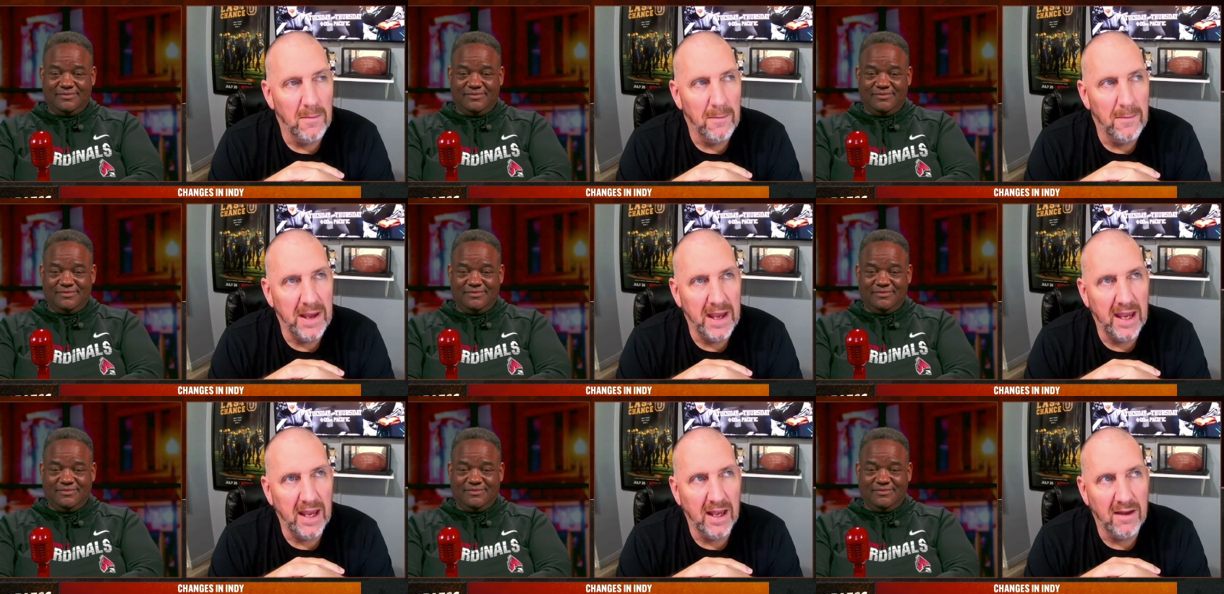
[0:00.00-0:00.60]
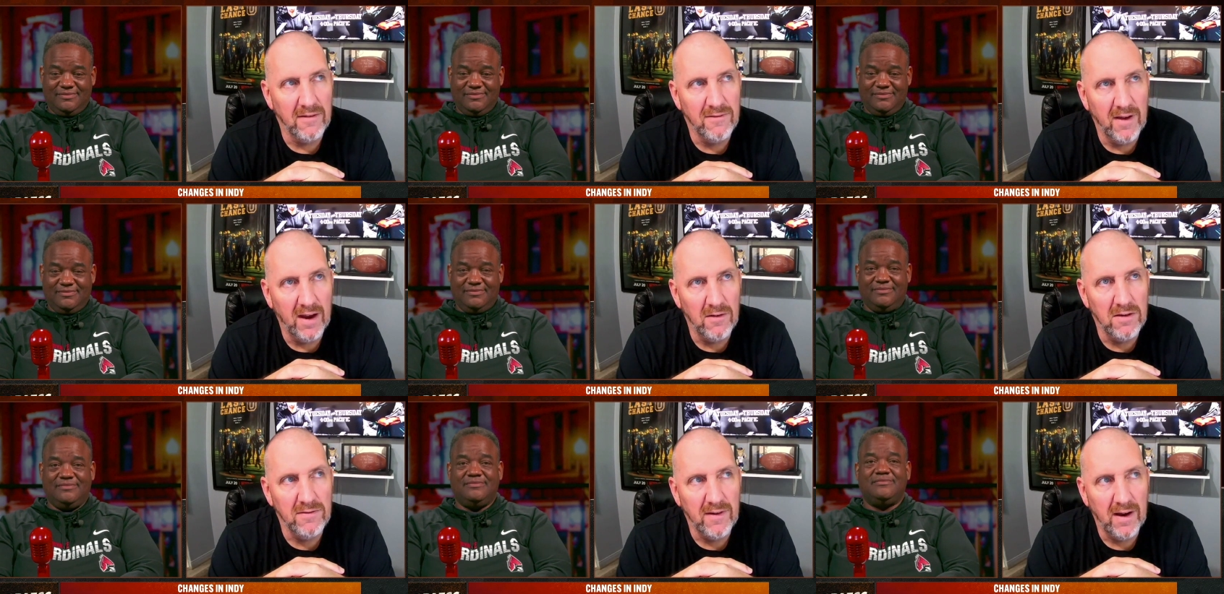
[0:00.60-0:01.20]
Speaker 1: being a
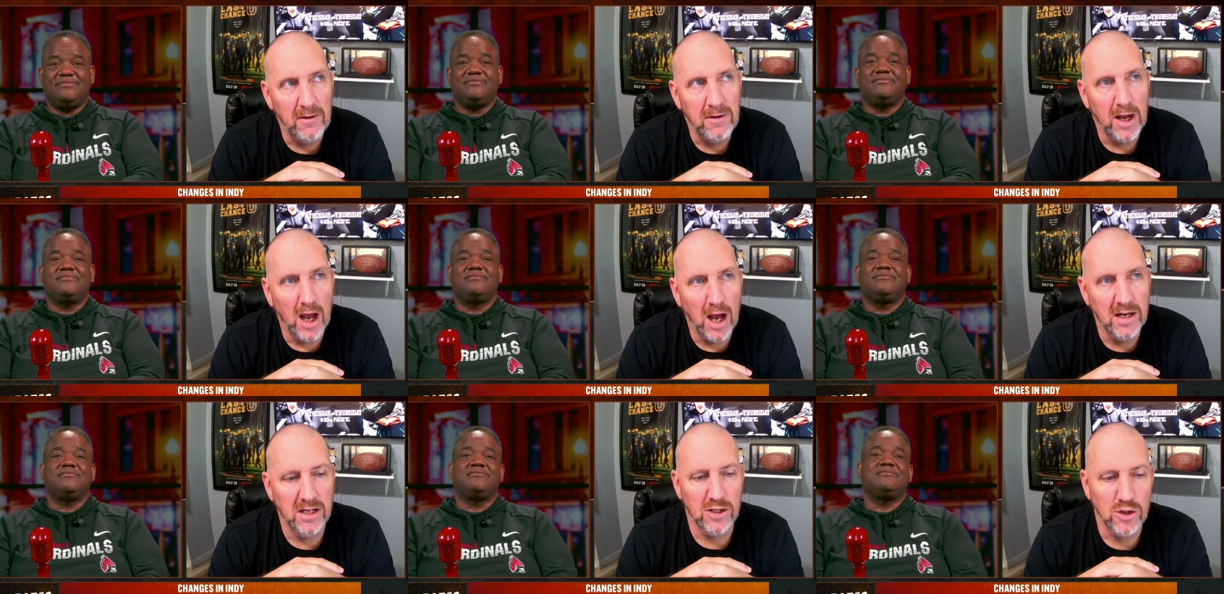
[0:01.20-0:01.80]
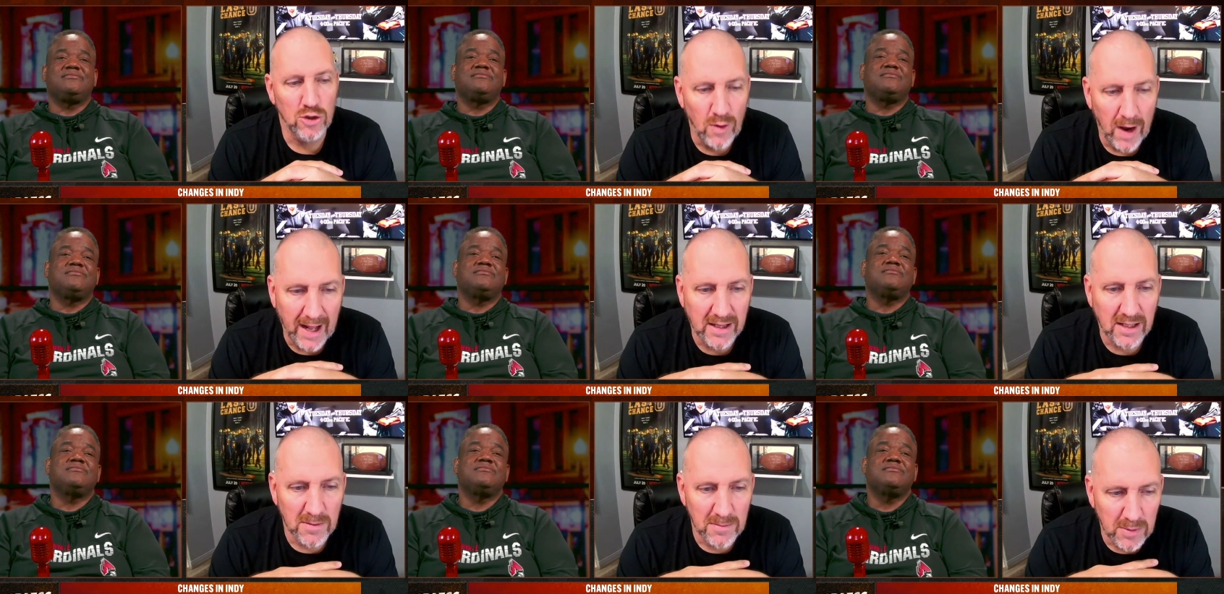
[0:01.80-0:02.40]
very, very
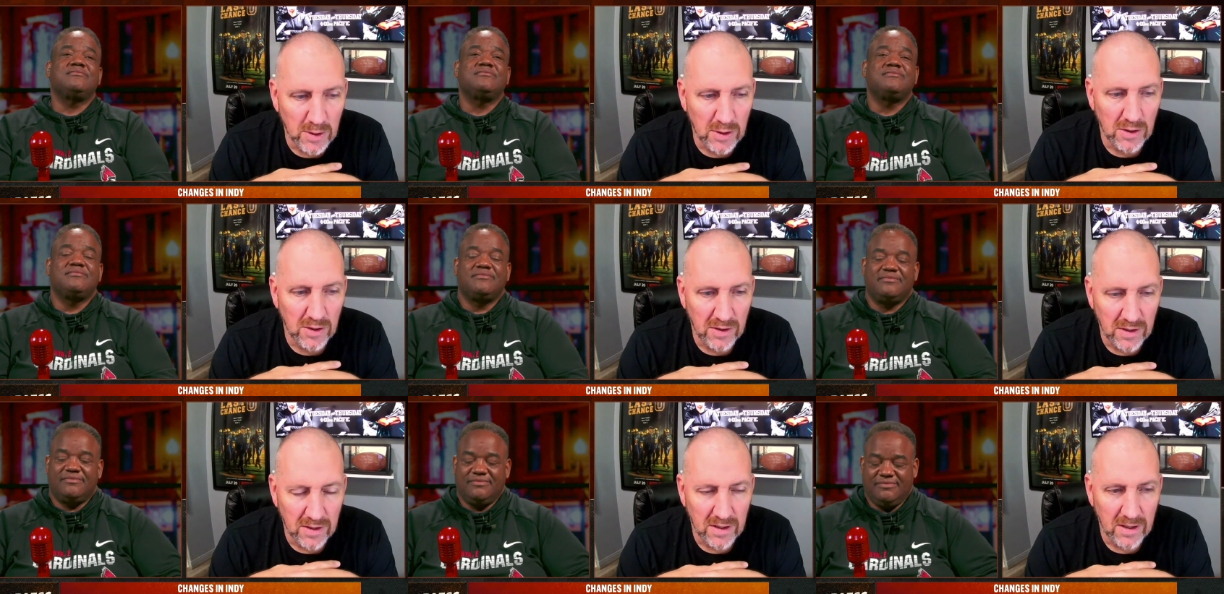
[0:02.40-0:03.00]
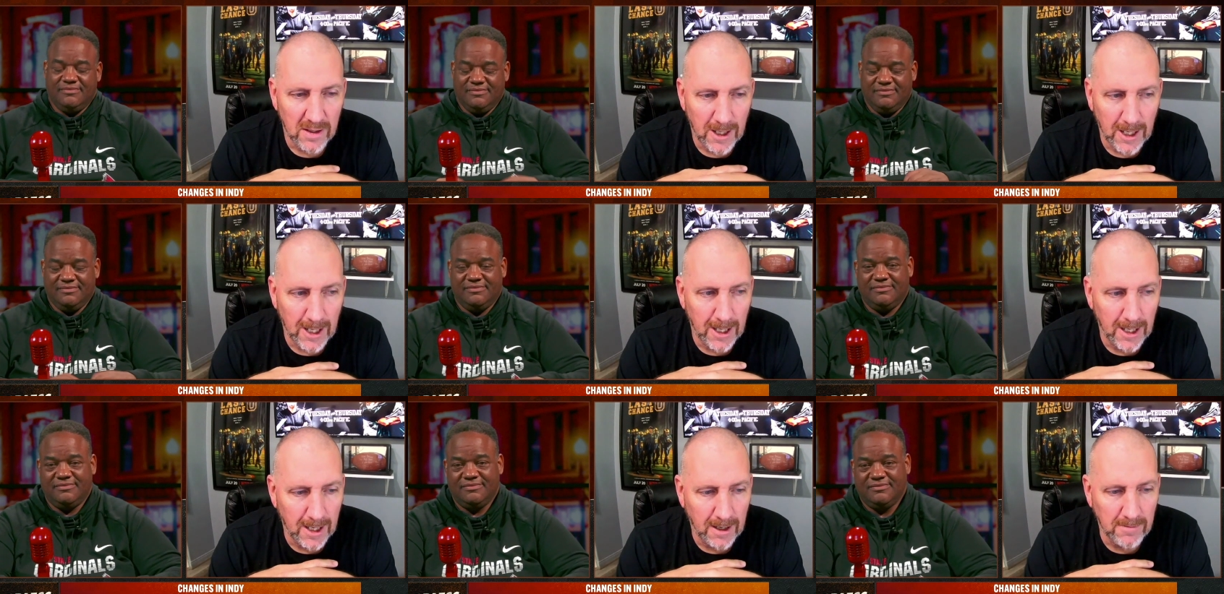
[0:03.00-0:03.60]
unattractable
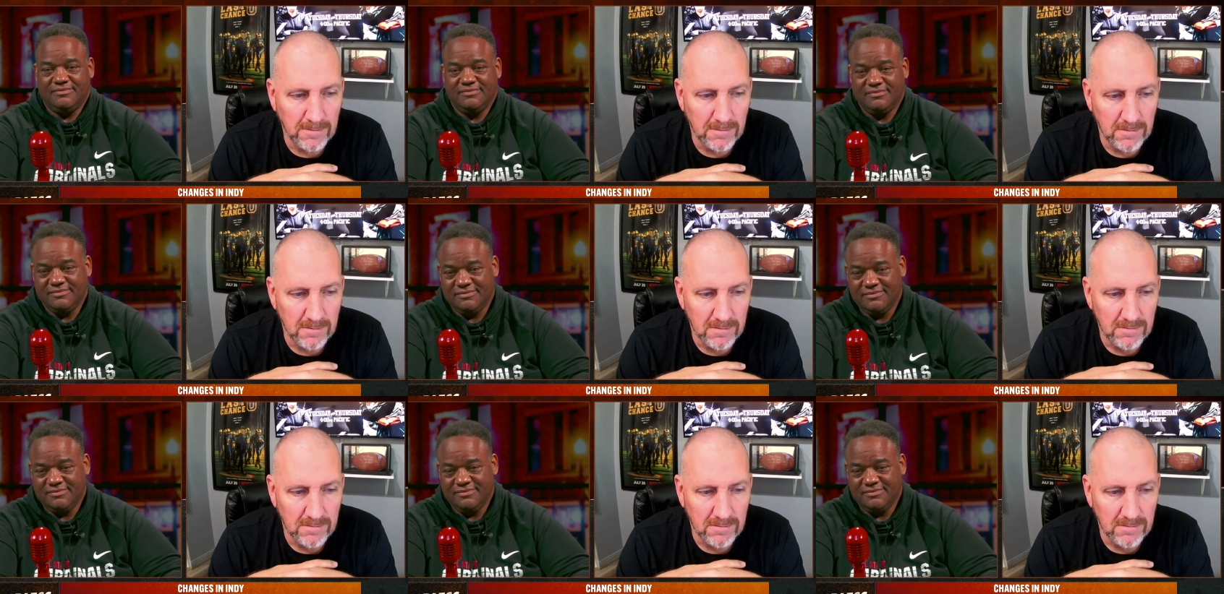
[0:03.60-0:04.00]
um,